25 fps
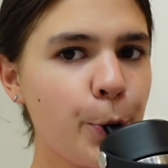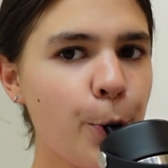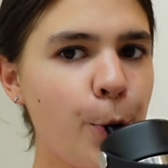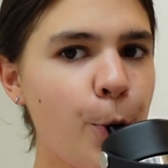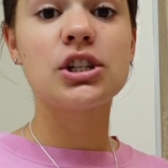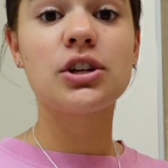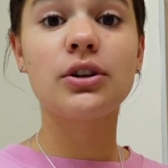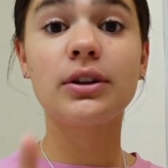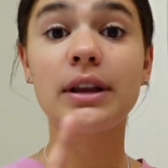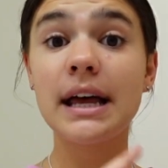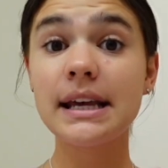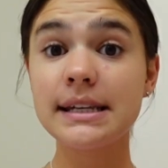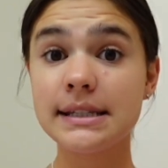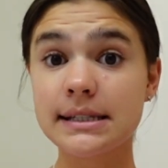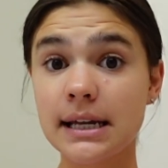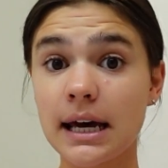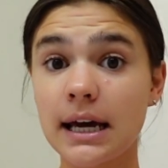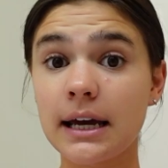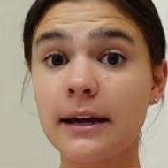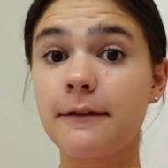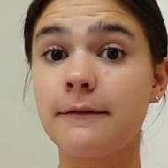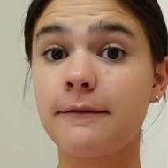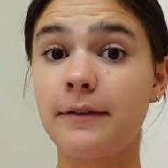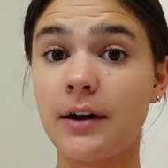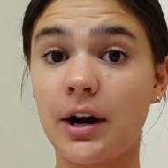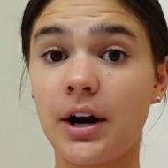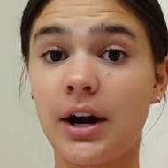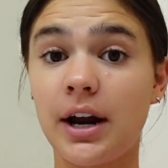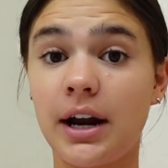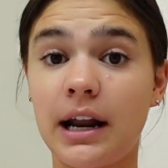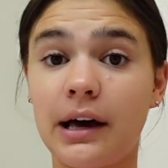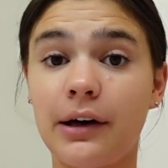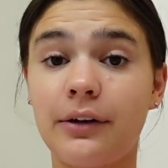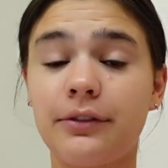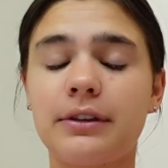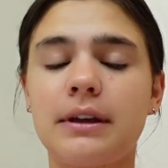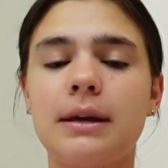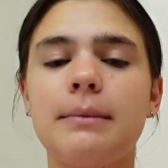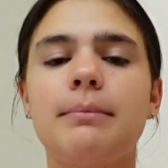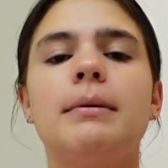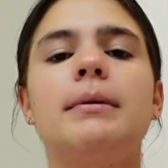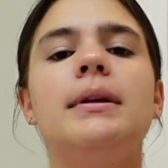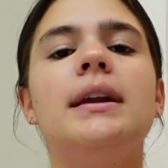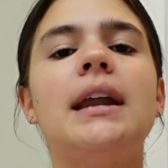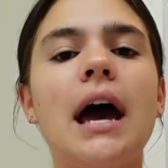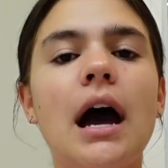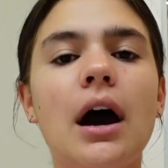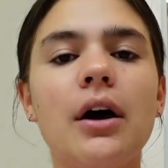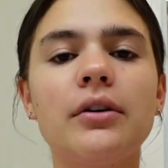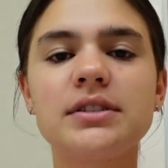So last night, very unhealthy, but
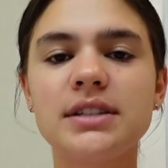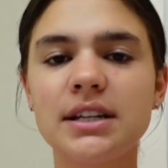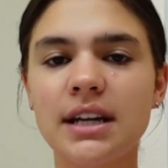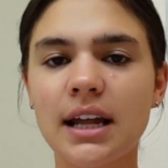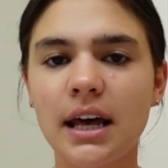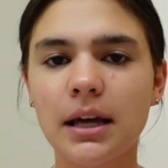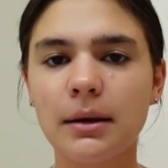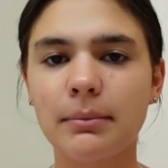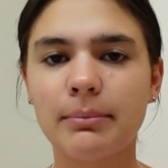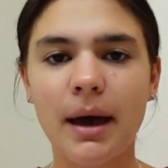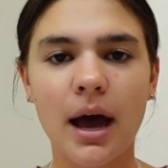now today,